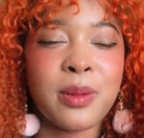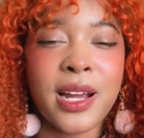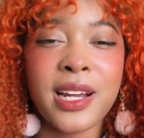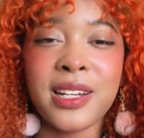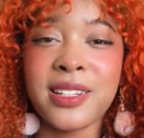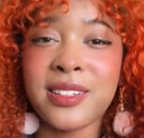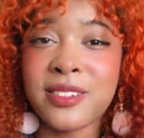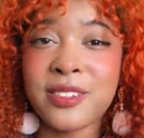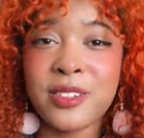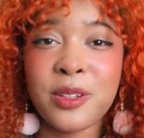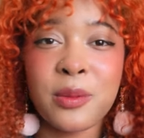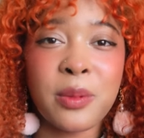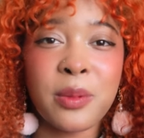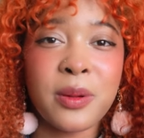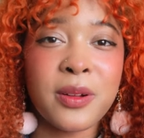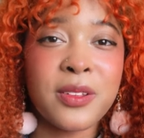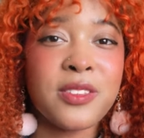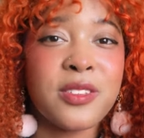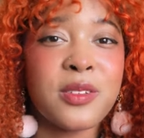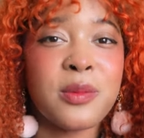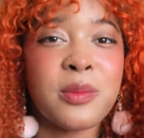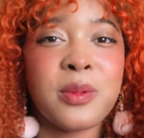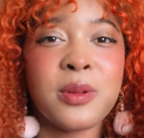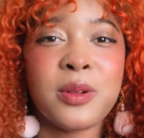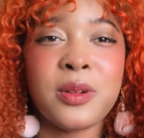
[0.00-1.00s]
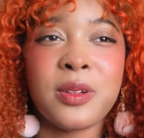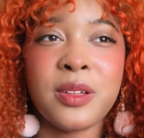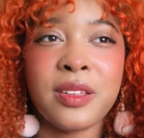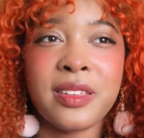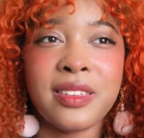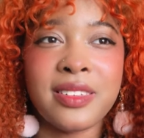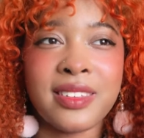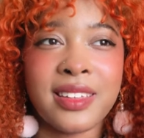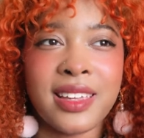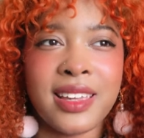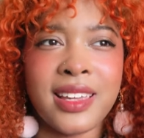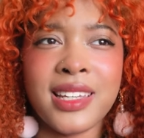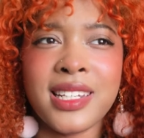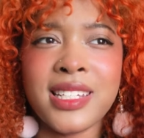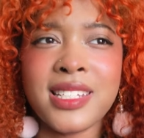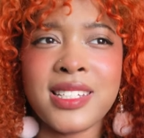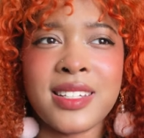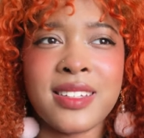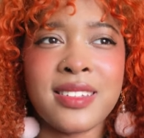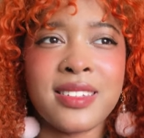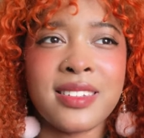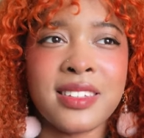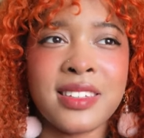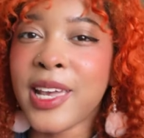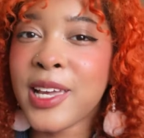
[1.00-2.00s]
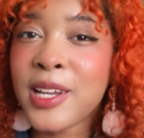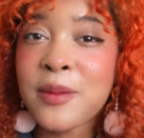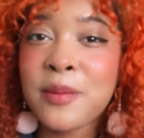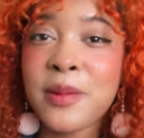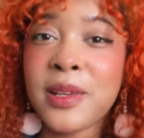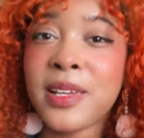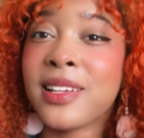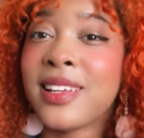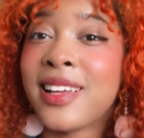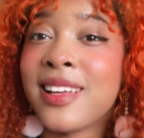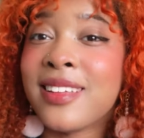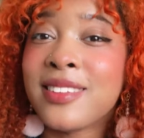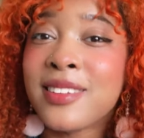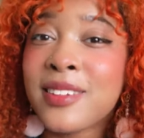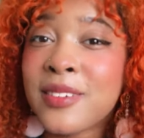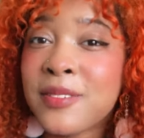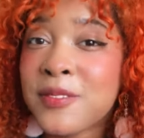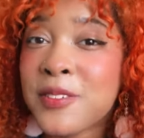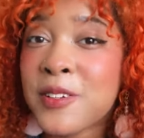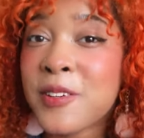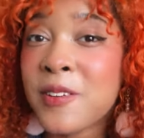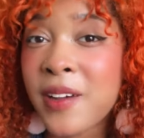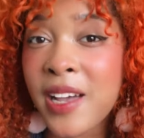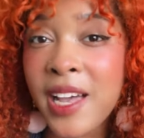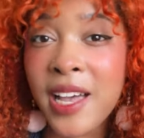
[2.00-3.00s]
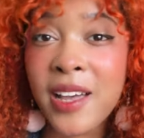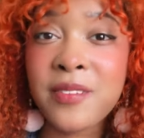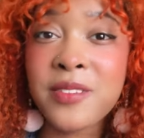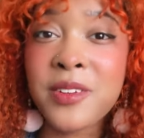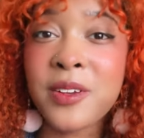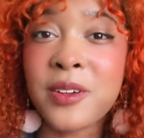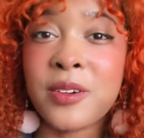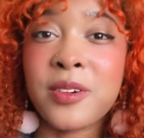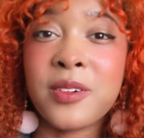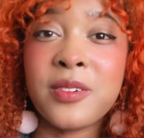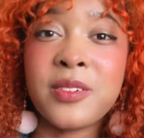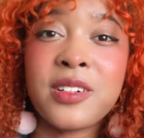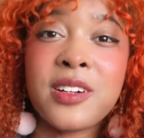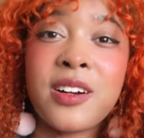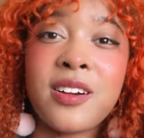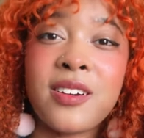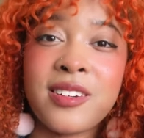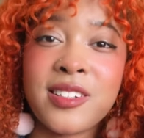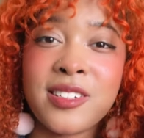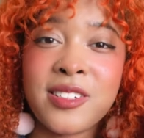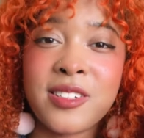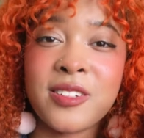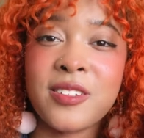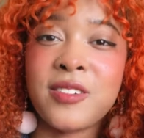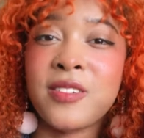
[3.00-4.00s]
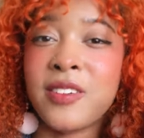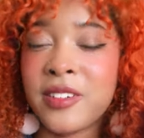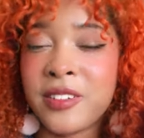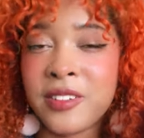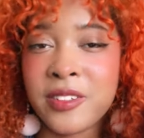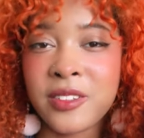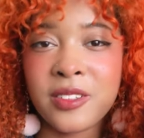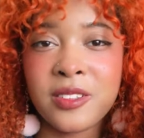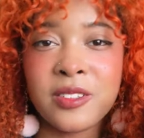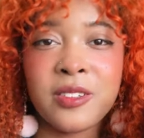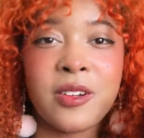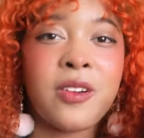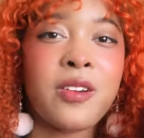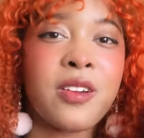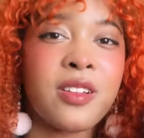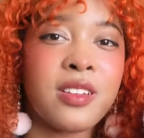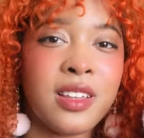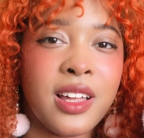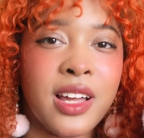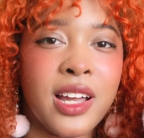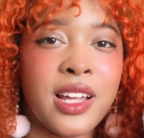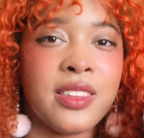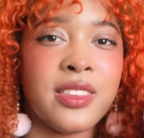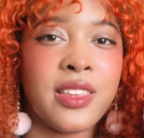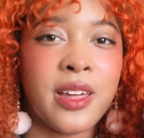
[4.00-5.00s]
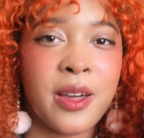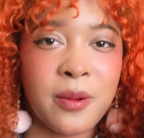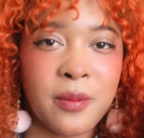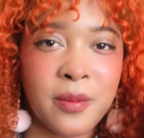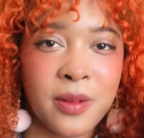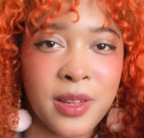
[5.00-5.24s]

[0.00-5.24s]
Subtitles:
Practice your principles and just animate as if you have your own cartoon, and you'll learn a lot that